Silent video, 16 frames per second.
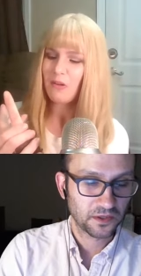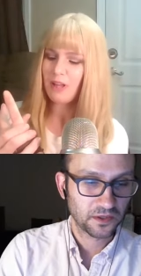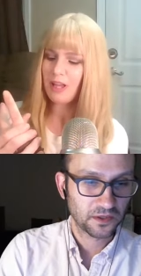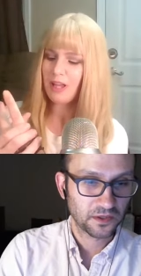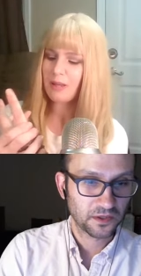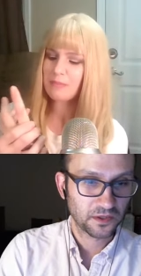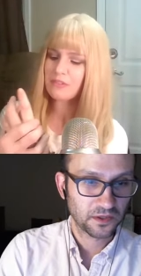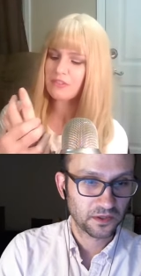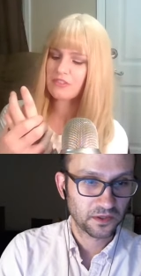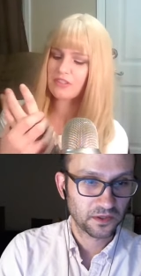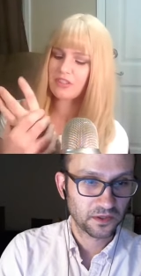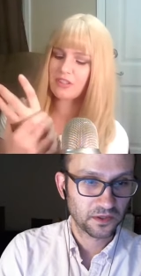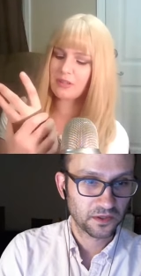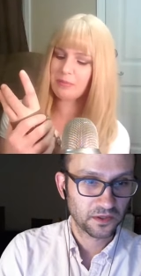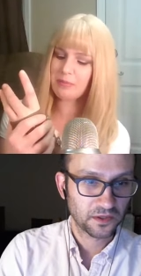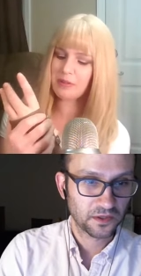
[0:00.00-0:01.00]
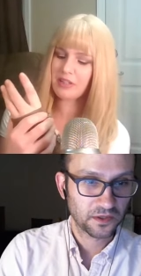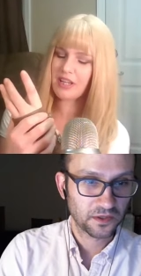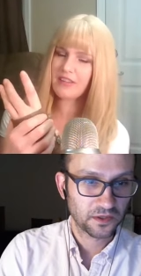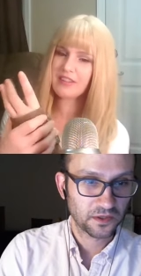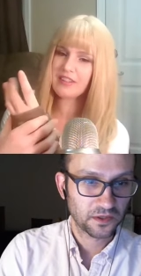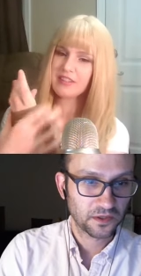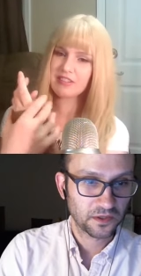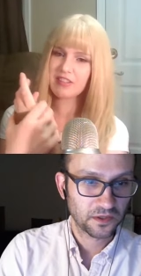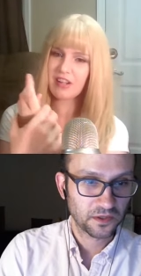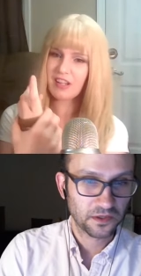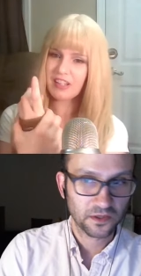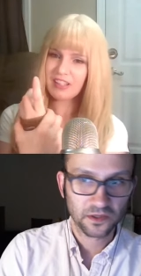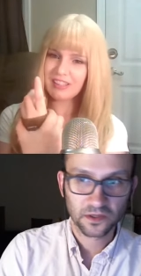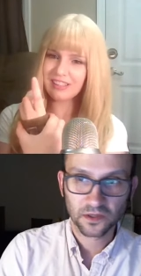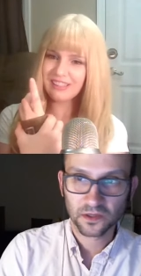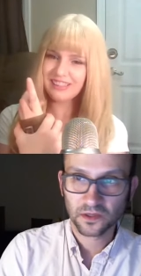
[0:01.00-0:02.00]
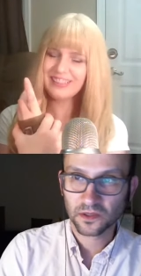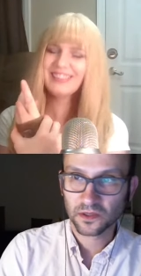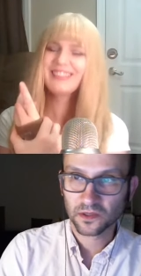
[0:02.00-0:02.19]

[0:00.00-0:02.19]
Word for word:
Speaker 1: well, I'm just gonna put on these gauntlets.